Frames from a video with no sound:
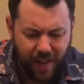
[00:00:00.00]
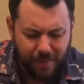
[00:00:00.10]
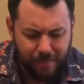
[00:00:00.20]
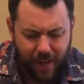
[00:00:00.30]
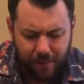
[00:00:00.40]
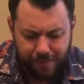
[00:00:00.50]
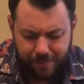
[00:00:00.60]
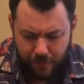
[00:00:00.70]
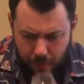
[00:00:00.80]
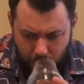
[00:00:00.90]
man,
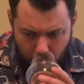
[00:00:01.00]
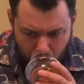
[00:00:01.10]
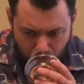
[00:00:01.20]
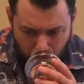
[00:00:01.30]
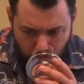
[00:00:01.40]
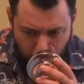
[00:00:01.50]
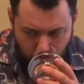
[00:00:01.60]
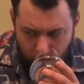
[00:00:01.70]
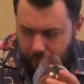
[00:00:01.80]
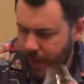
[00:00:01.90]

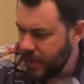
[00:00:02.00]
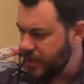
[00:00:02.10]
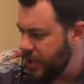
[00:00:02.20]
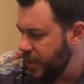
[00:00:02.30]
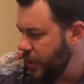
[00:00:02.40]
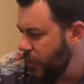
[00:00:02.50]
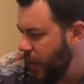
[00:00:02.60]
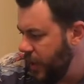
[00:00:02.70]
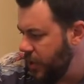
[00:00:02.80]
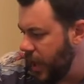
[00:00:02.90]
they did such a
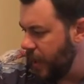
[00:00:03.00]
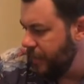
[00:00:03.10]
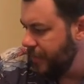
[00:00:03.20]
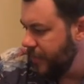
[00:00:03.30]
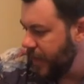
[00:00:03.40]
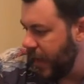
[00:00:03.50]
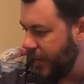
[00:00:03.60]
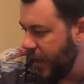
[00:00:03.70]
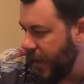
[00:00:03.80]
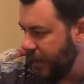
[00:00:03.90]
great job,
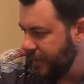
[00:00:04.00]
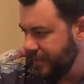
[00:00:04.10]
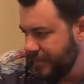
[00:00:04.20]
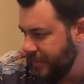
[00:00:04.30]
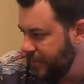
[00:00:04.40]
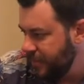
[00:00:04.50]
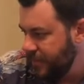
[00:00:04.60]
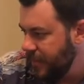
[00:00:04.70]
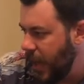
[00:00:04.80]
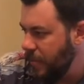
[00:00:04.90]
and like,
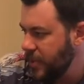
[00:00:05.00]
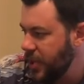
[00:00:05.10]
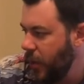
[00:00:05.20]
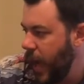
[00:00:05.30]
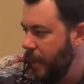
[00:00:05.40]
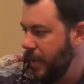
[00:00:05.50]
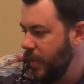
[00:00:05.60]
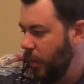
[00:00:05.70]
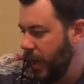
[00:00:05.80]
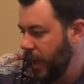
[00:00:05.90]
I'm so happy
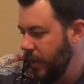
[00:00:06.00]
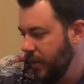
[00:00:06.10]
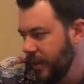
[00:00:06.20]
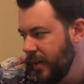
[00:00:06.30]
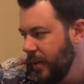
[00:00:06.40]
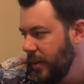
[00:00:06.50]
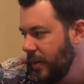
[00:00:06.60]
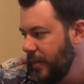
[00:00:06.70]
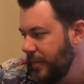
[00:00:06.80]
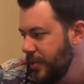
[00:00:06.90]
that we can
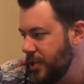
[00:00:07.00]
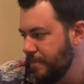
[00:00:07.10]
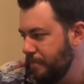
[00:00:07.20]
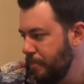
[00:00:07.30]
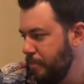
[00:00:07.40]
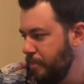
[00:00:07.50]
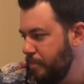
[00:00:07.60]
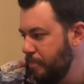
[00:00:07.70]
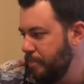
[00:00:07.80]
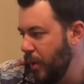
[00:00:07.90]
just
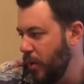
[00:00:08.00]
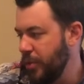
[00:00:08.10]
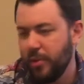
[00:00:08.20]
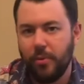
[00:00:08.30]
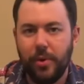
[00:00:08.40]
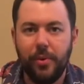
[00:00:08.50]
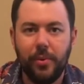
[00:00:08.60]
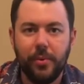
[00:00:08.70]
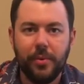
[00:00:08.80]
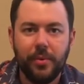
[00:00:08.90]
burn
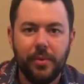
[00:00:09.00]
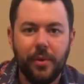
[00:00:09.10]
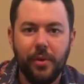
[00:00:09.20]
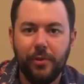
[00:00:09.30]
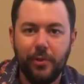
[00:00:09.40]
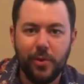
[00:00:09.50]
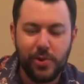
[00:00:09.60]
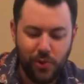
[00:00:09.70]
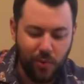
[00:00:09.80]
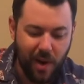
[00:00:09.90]
through Old
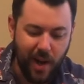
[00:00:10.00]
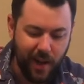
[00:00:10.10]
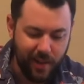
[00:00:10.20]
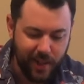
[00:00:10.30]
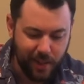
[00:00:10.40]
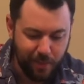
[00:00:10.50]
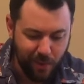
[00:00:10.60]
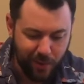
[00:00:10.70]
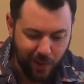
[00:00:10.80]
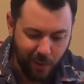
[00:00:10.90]
Forester Rye at the
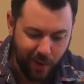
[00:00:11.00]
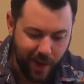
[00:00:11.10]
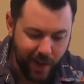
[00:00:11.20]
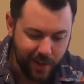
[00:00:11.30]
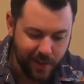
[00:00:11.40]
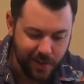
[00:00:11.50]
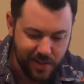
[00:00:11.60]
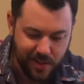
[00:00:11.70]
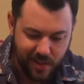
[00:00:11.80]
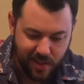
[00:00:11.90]
bar that I work at, because